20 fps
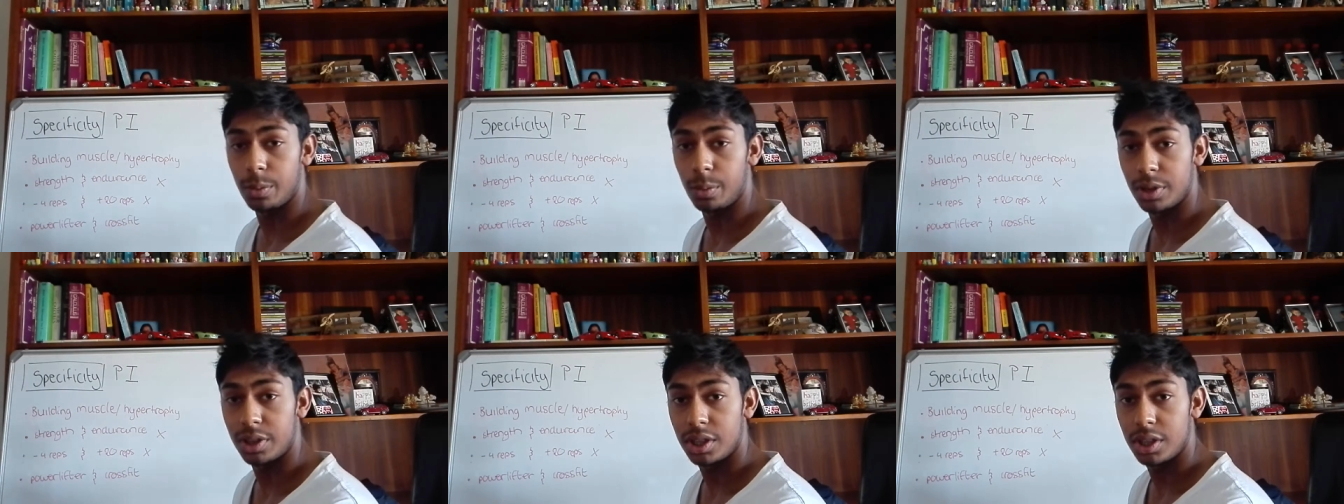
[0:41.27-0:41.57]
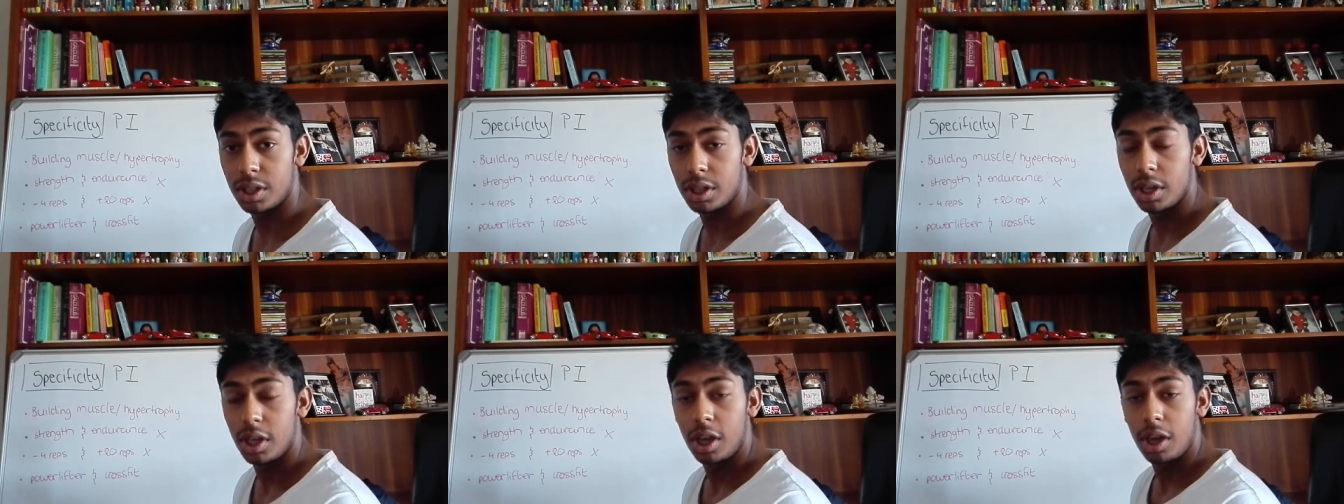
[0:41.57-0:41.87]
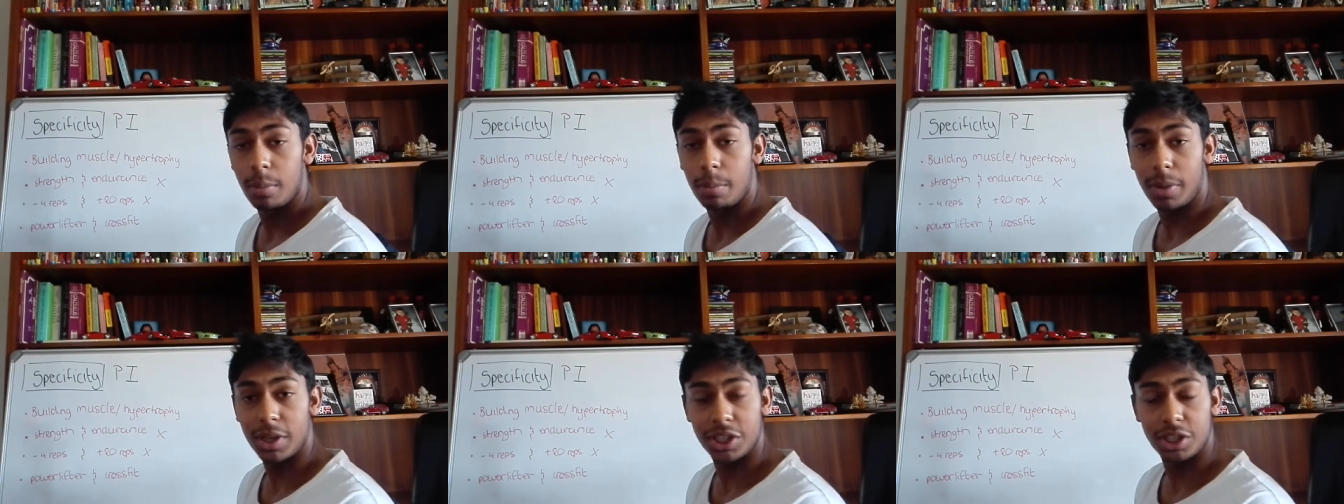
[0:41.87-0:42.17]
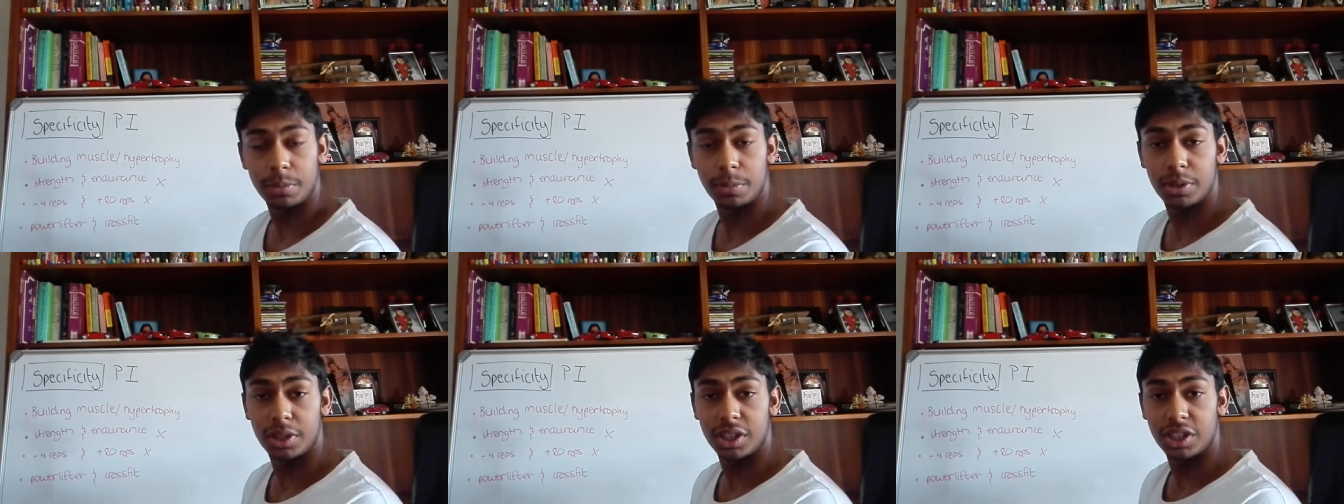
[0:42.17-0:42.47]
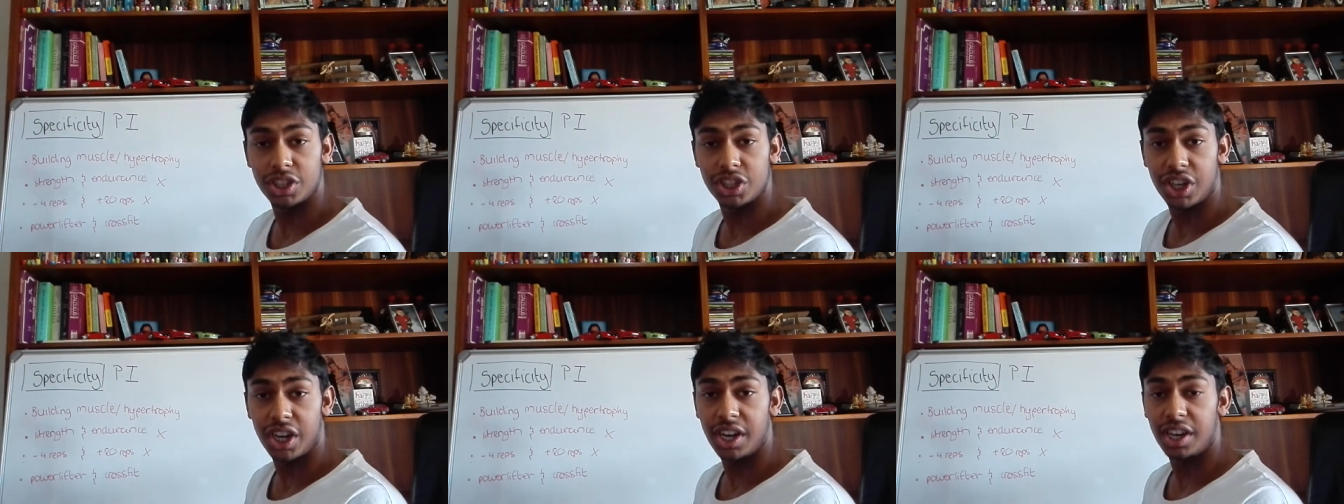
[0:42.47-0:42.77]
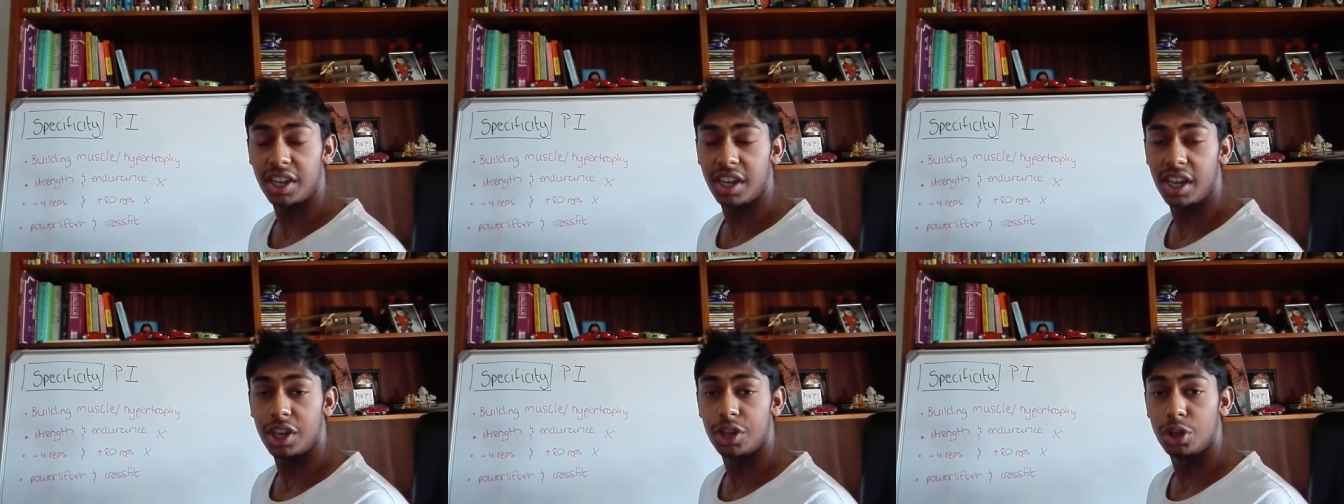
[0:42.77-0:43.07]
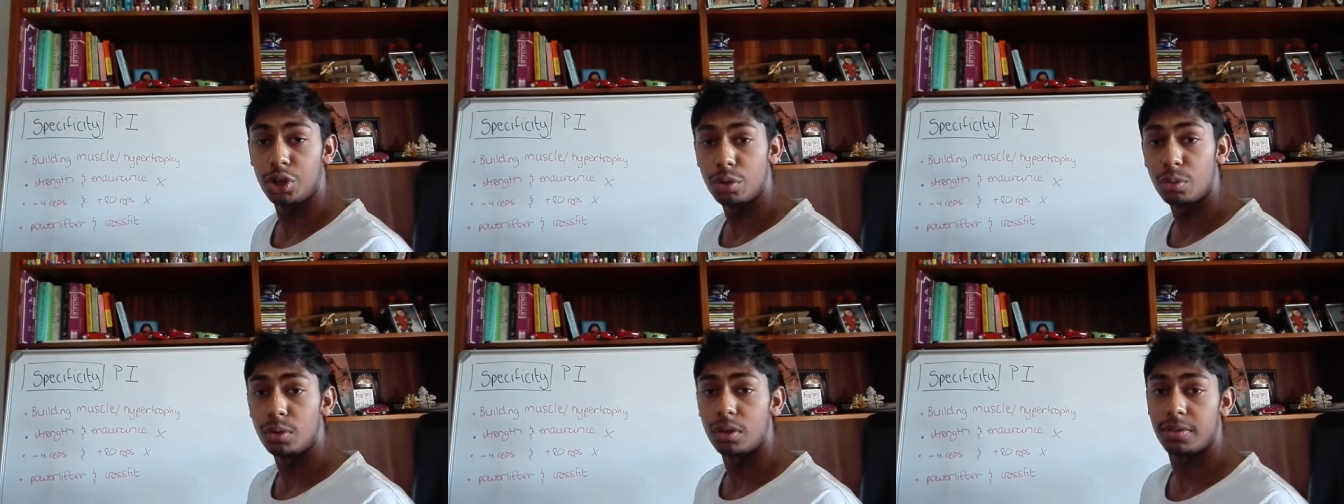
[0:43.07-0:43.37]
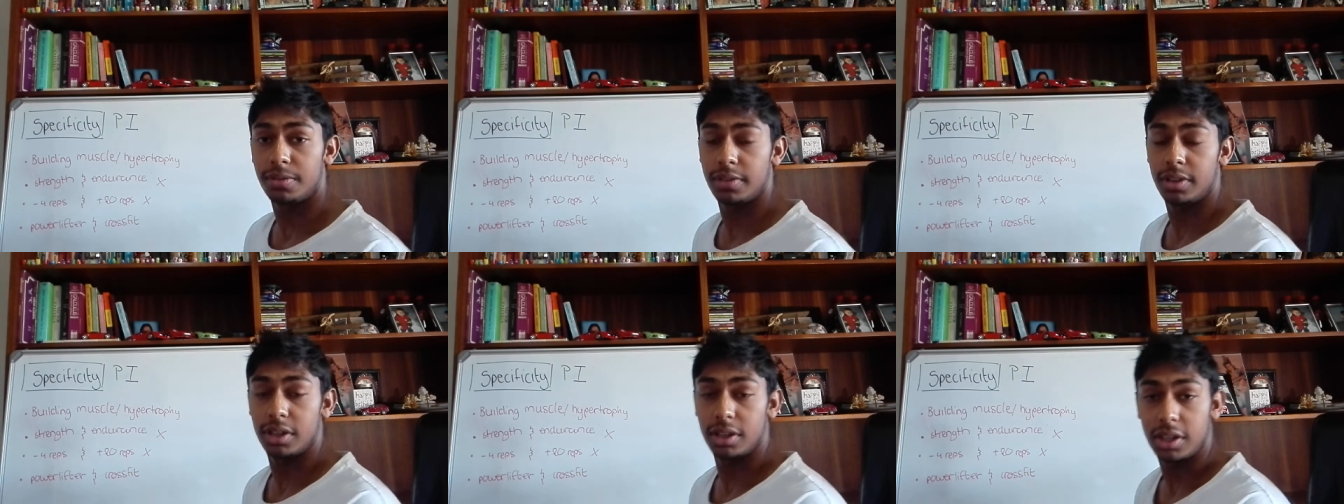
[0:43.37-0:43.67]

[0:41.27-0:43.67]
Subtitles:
with muscle building training, and you will